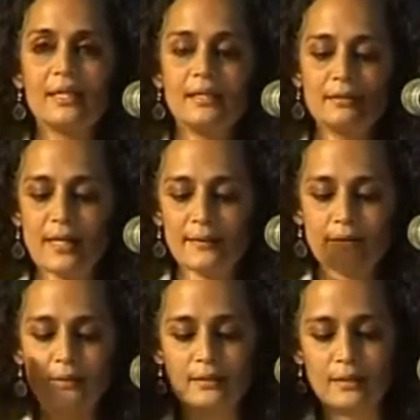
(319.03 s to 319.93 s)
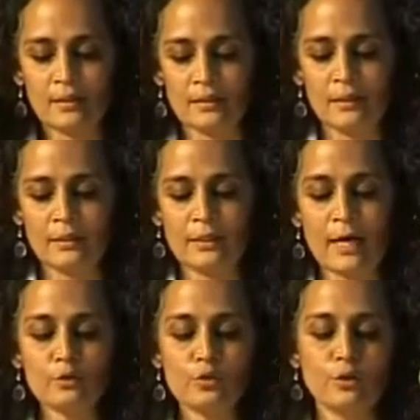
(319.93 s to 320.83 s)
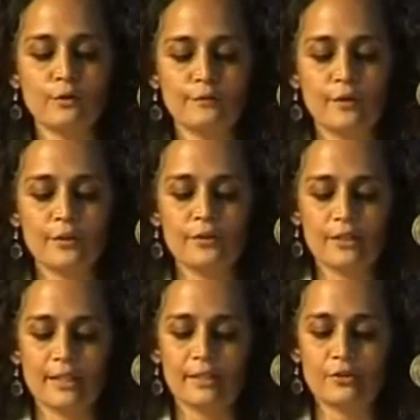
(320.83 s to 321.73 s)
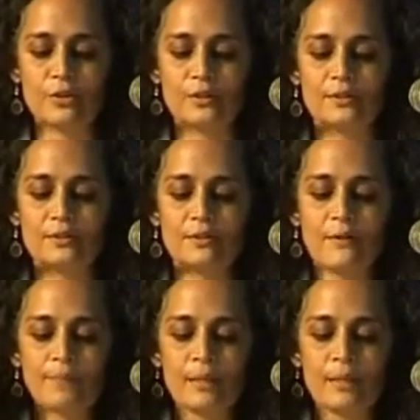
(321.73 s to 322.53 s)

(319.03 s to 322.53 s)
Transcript: things like the Council on Foreign Relations,